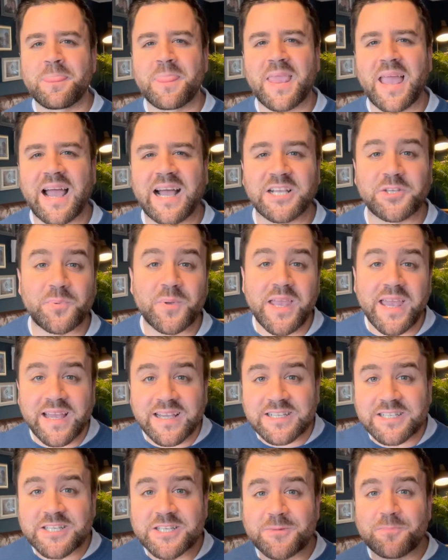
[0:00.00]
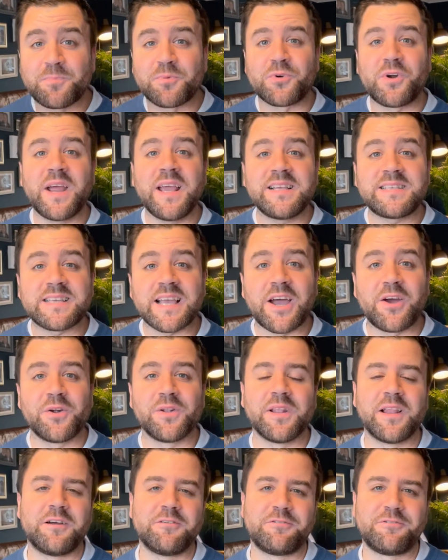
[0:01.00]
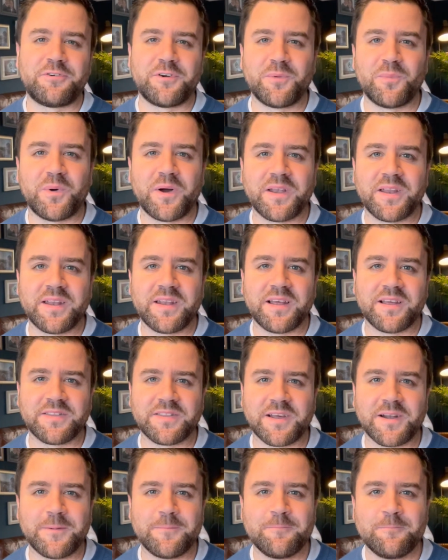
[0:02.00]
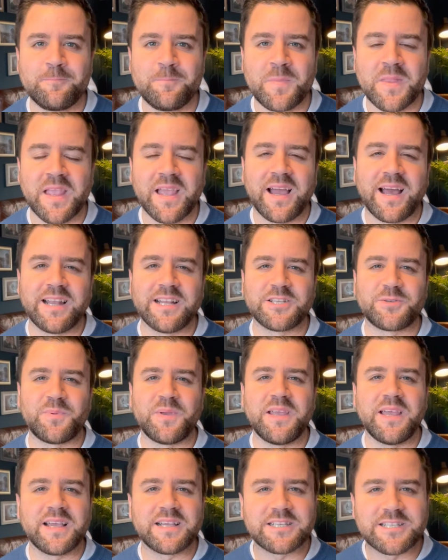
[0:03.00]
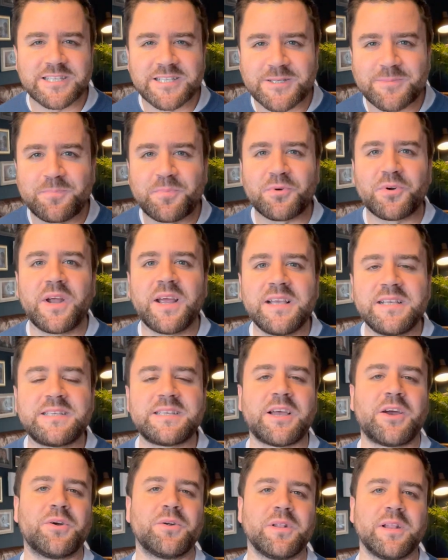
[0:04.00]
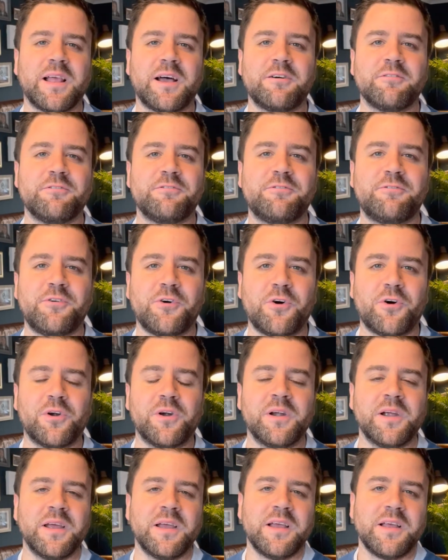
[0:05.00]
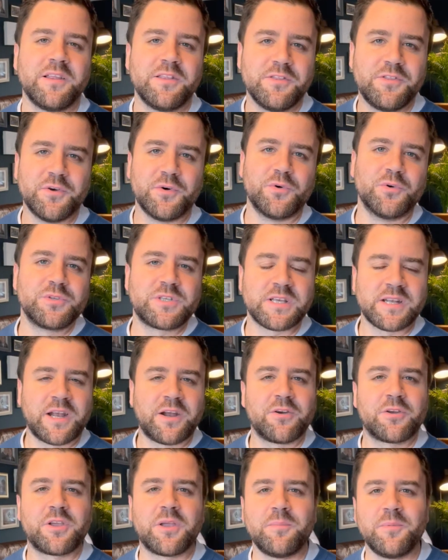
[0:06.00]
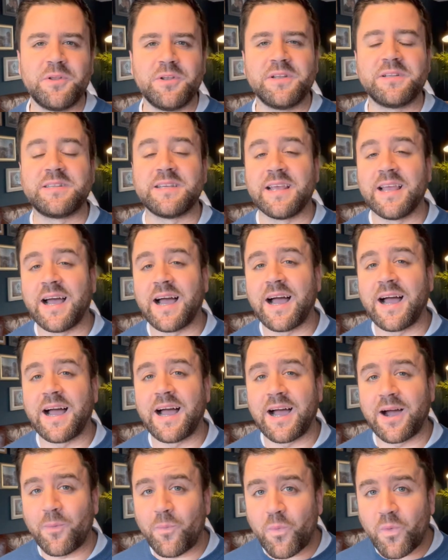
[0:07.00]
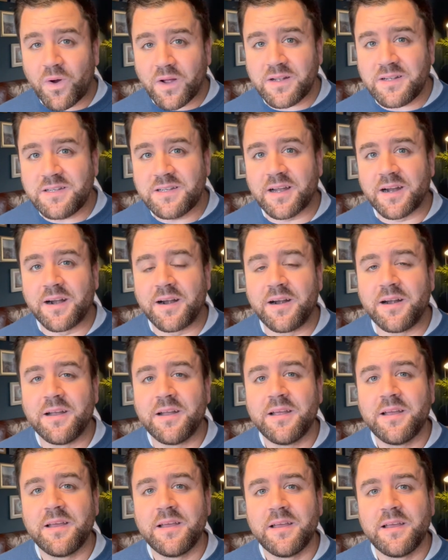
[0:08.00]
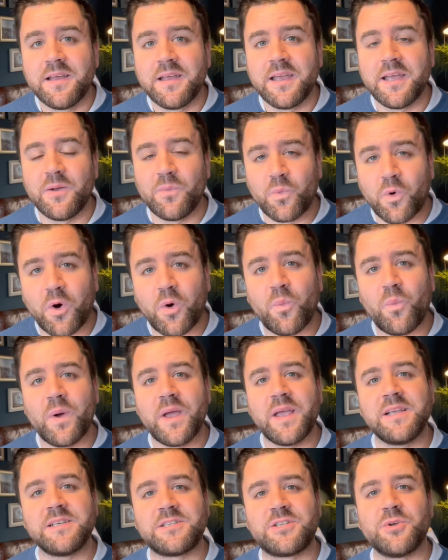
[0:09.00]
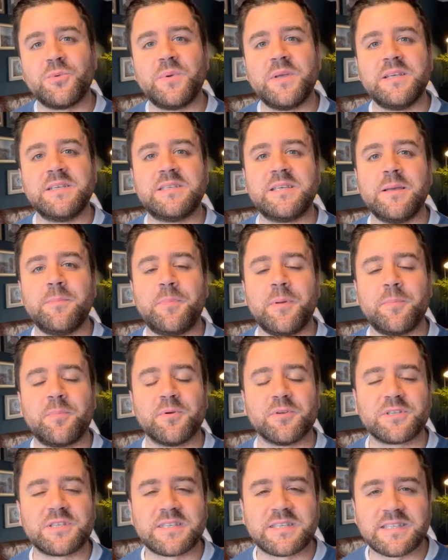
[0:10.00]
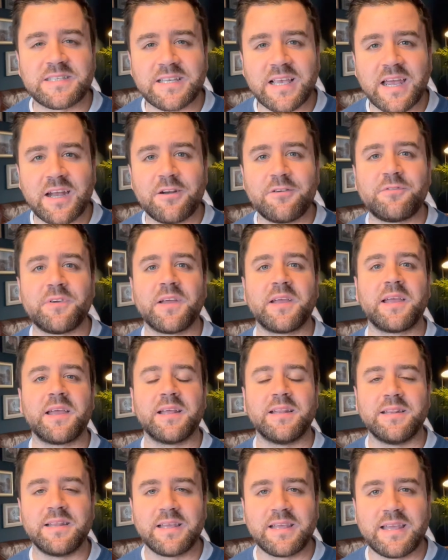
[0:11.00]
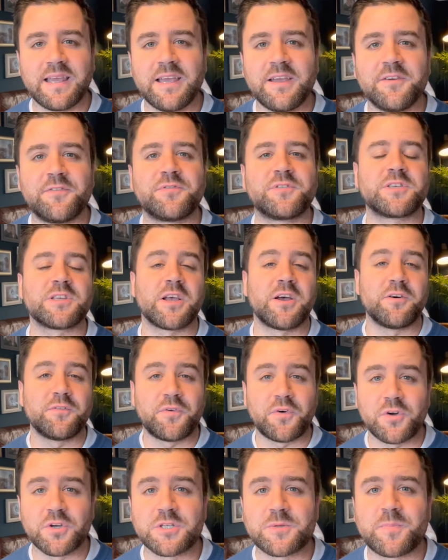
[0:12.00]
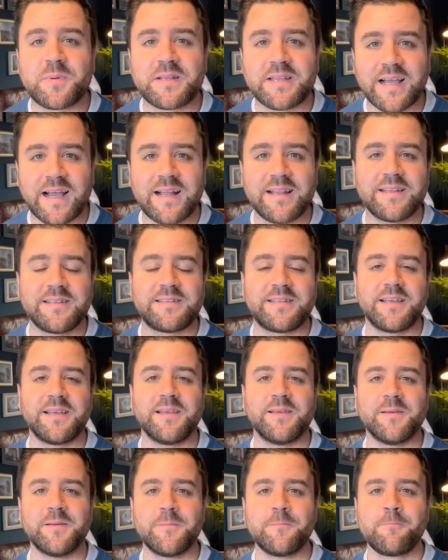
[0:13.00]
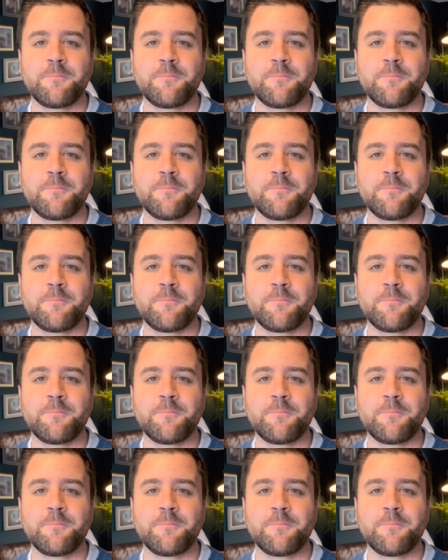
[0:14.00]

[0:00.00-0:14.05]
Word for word: As we express our love for one another and as we express our love for those in our community, I wonder in what ways do we see people serving in the gifts of hospitality?